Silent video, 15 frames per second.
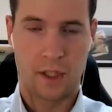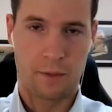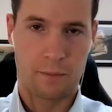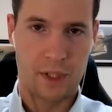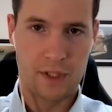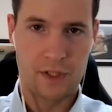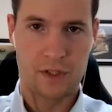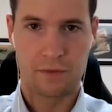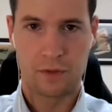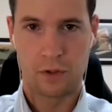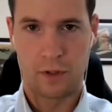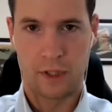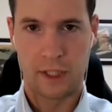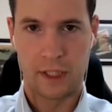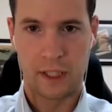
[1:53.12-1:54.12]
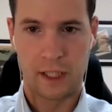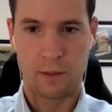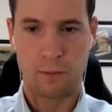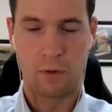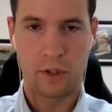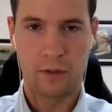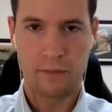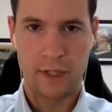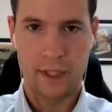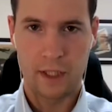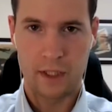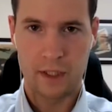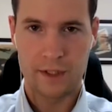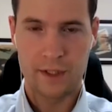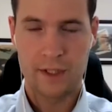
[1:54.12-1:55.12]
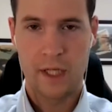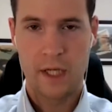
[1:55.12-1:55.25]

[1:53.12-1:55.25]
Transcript: a mix of Ukrainian early warning radars,